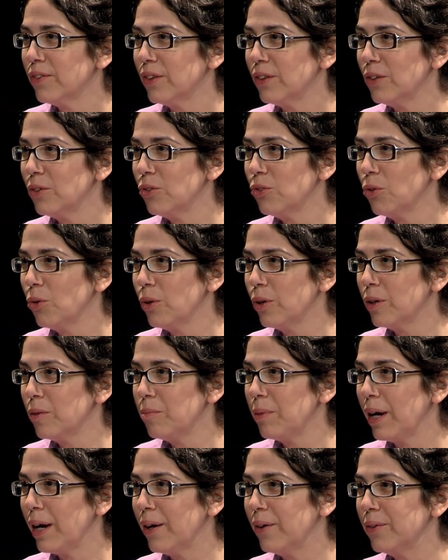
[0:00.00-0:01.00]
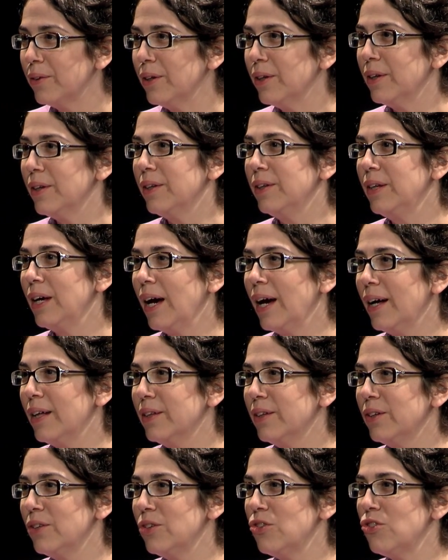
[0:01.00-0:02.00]
and you talk about
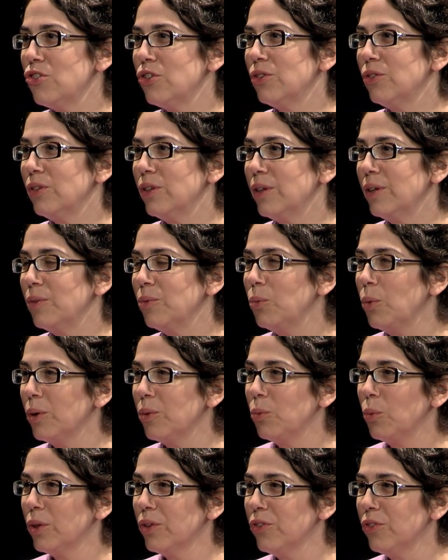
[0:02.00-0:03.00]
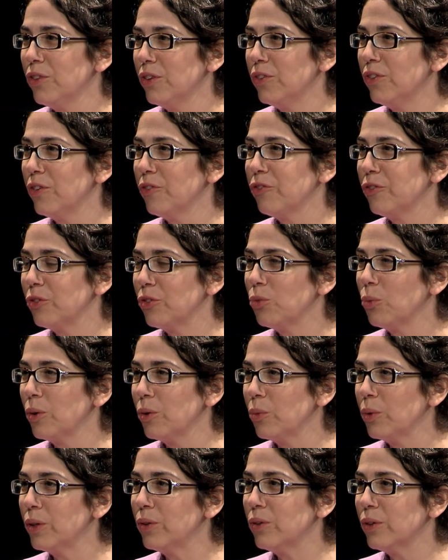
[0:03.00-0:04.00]
knowledge. And what's the difference? What are
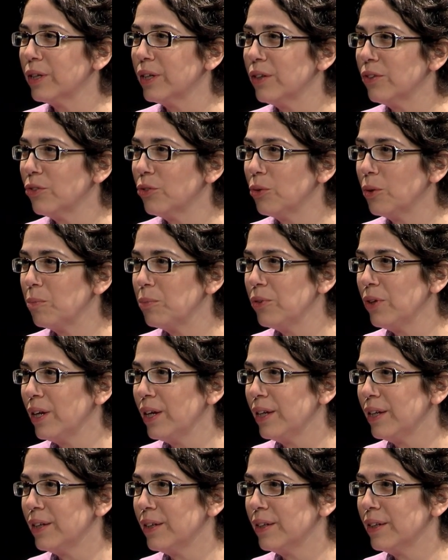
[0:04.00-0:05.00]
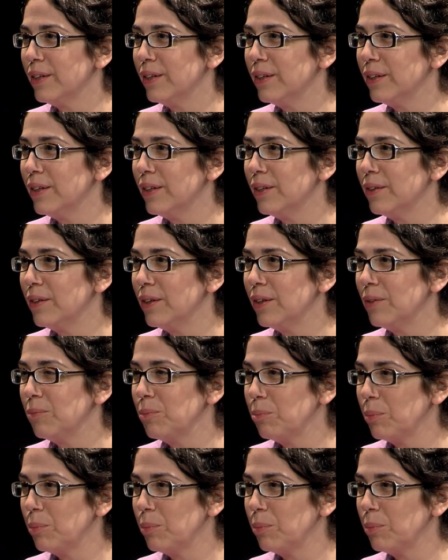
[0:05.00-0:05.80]
we looking to obtain in